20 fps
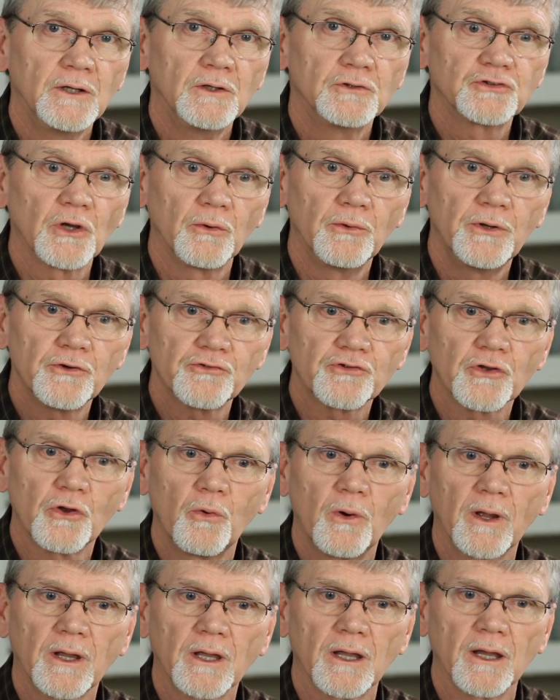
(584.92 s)
So here's a
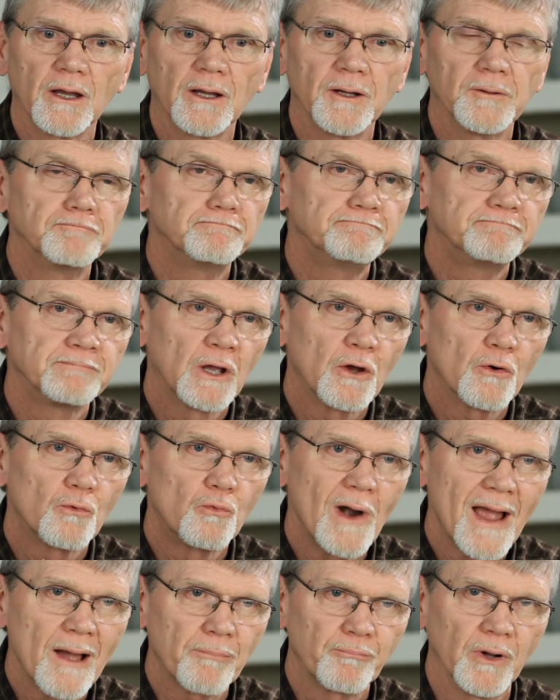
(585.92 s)
quick
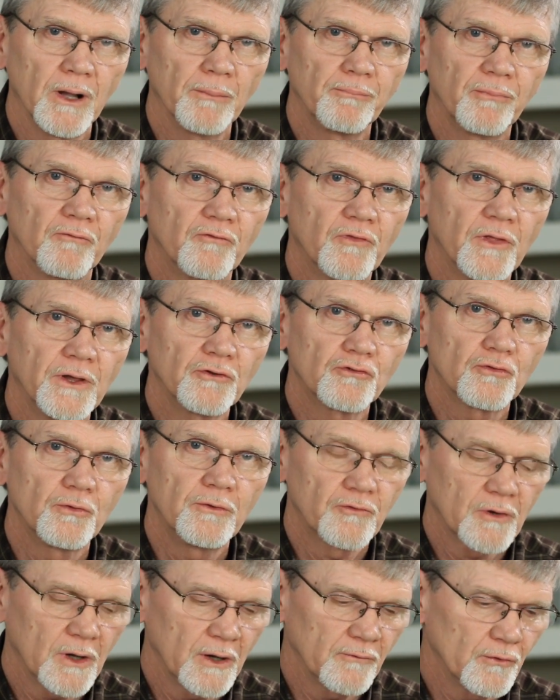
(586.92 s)
wrap up of things
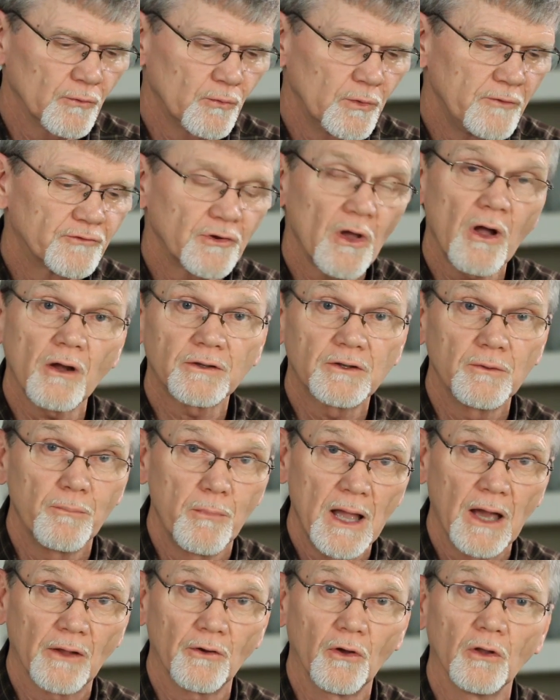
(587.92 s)
we've covered. We've talked
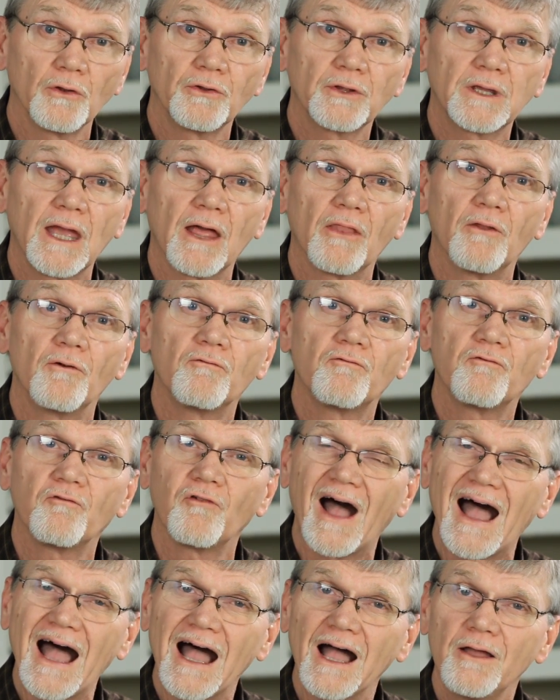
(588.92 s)
about altogether
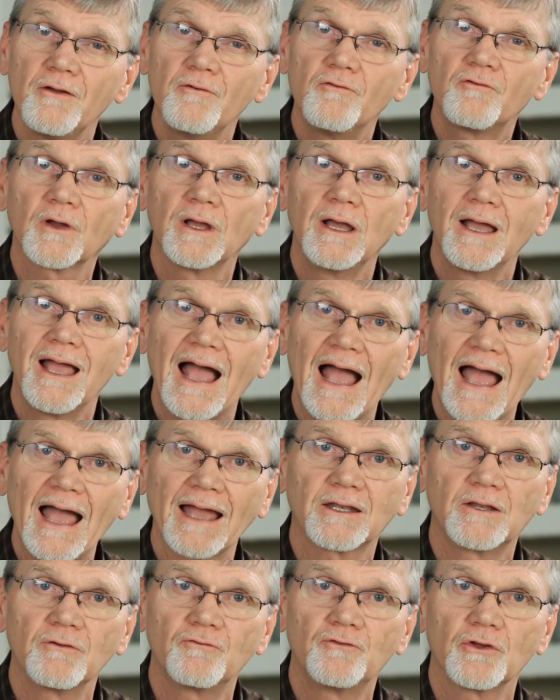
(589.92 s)
5
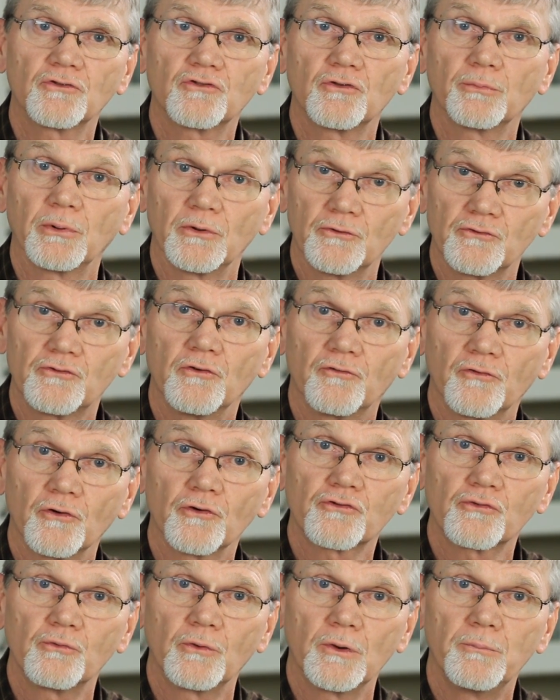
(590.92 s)
active disciplines, the
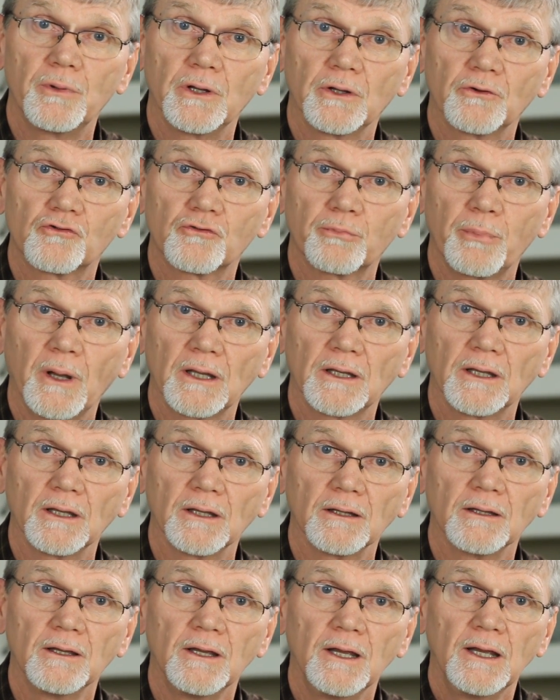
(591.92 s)
first one being
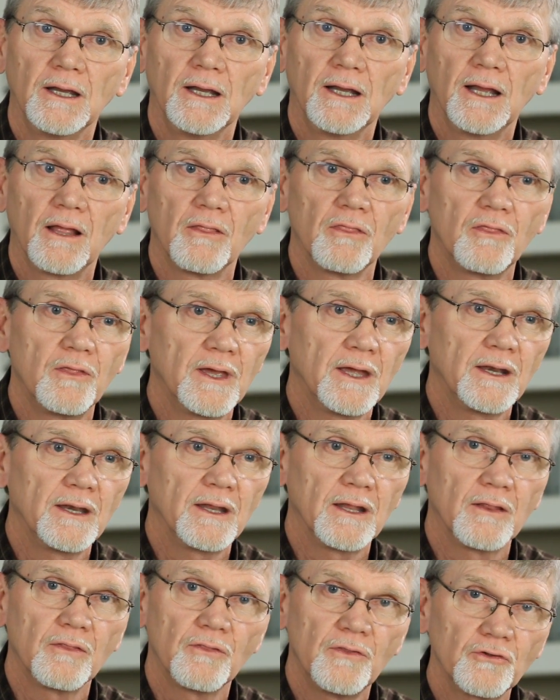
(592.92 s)
spanking. And then
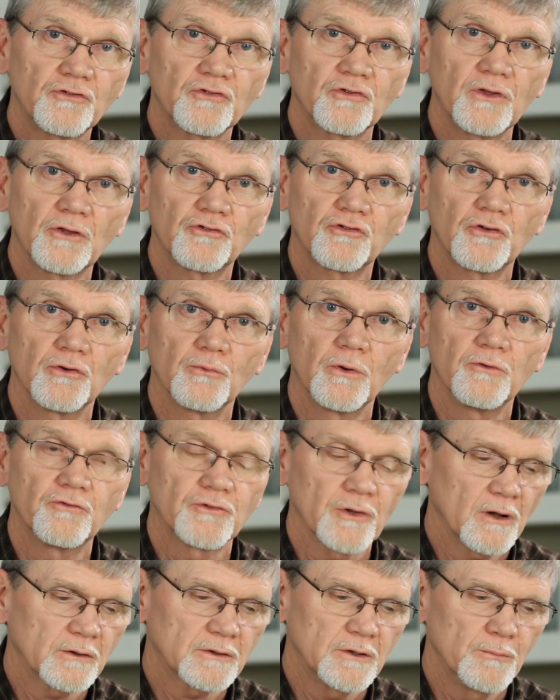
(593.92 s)
in this session, we've
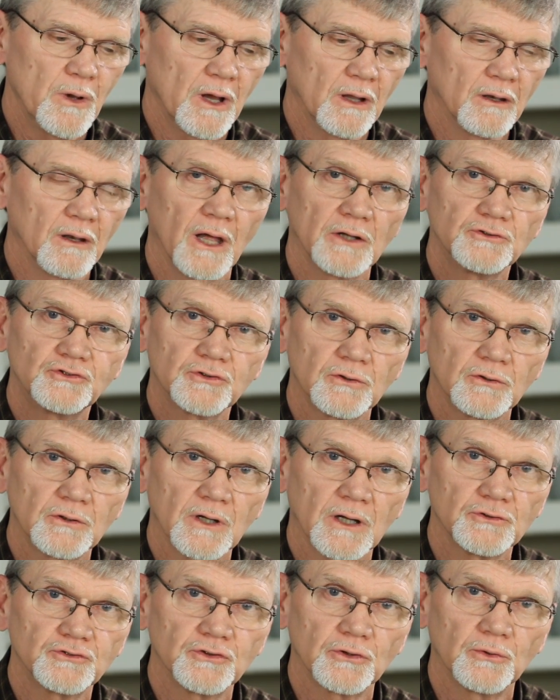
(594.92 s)
talked about logical
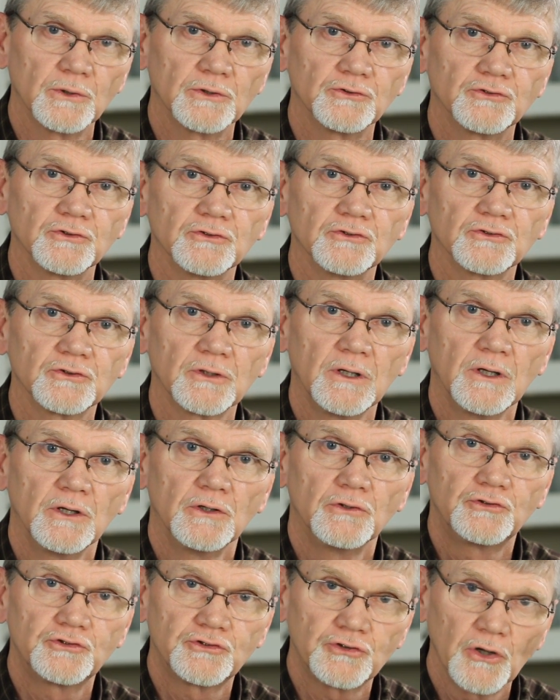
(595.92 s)
consequences,
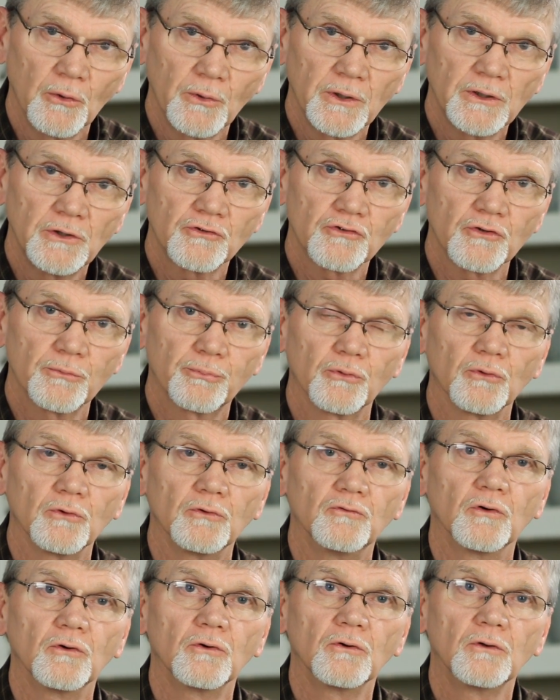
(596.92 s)
showing
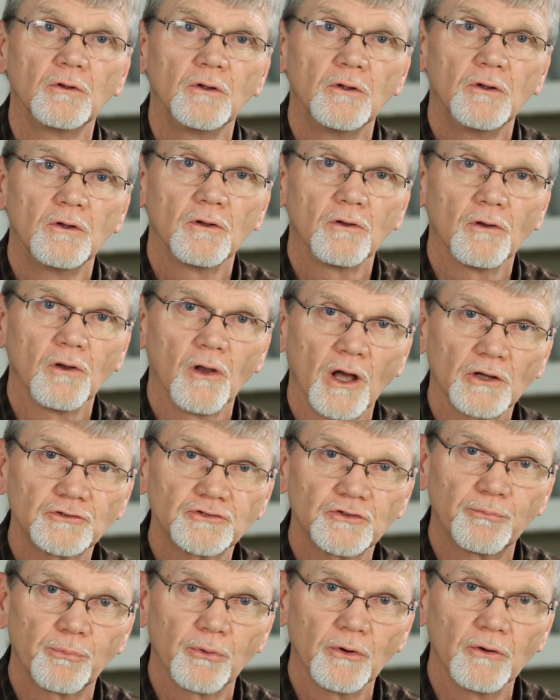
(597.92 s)
disapproval,
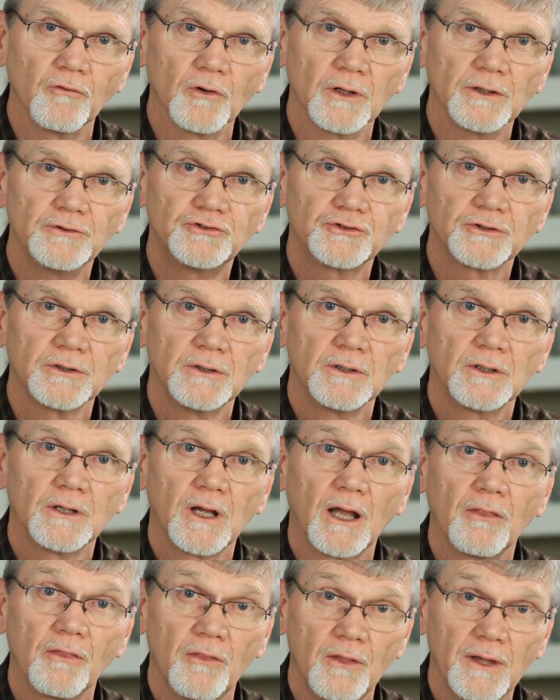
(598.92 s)
loss of privilege,
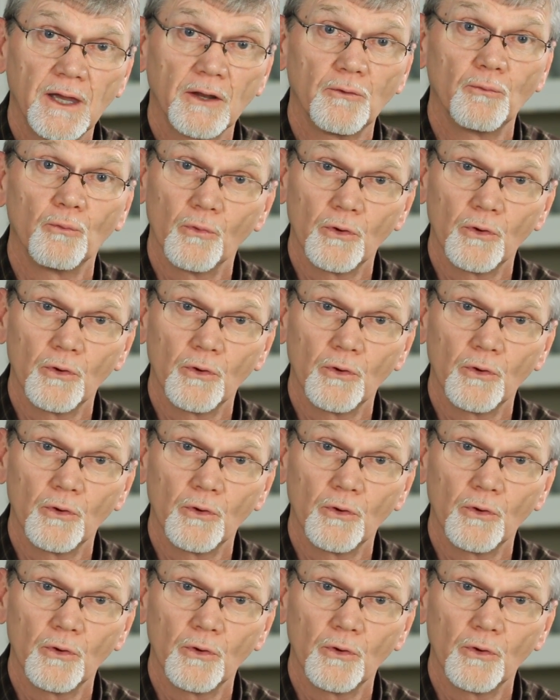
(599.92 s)
and then